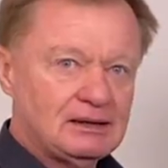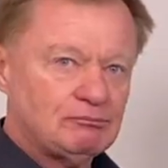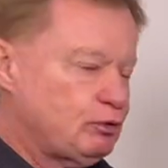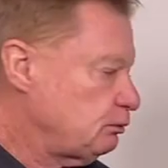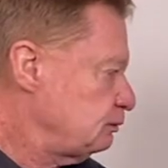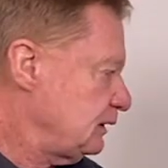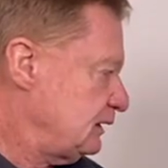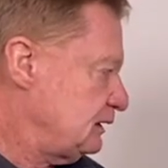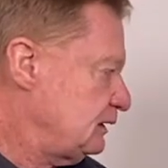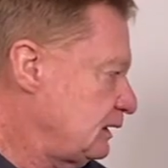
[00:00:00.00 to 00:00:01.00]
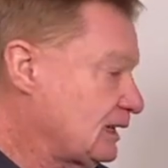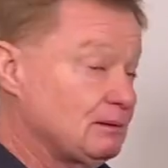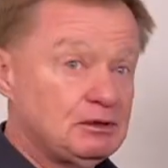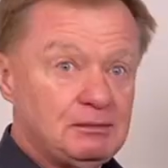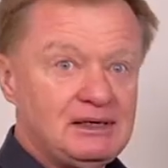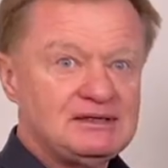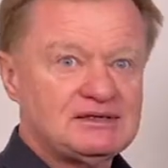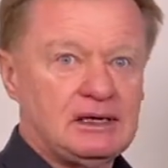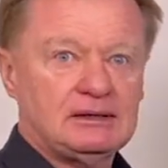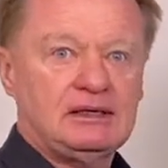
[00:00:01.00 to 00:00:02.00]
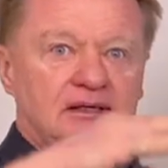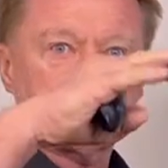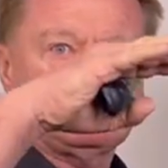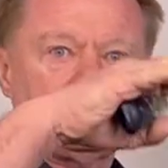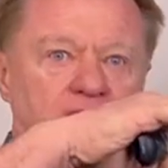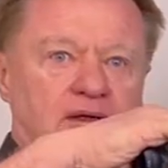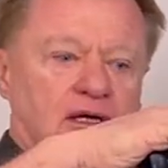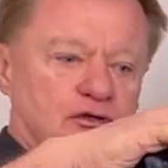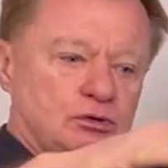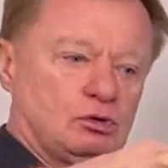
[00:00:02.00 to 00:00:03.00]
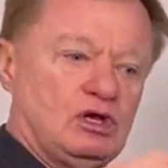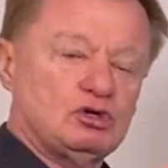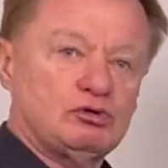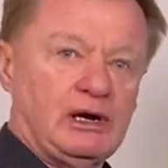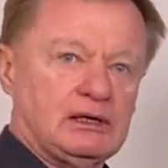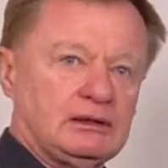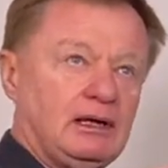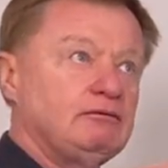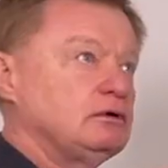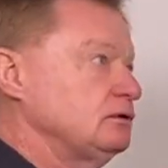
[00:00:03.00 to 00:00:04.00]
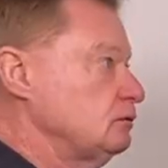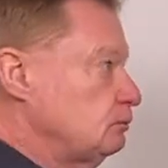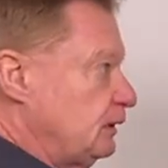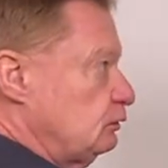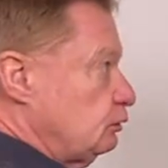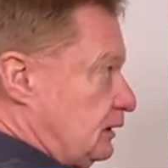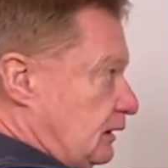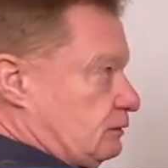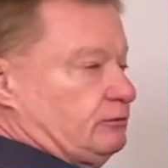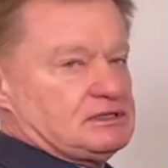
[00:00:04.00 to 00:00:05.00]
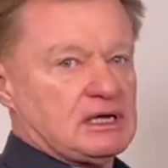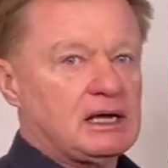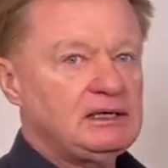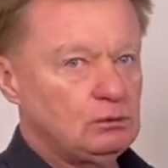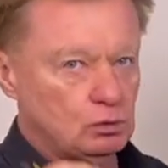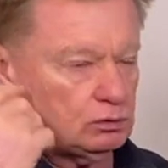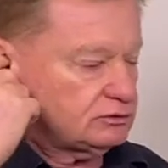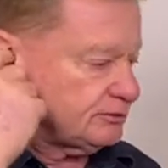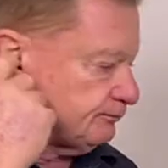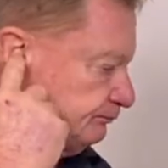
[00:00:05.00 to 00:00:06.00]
probably a couple of metres down there. So the actual ground level, it will be looking at retaining walls.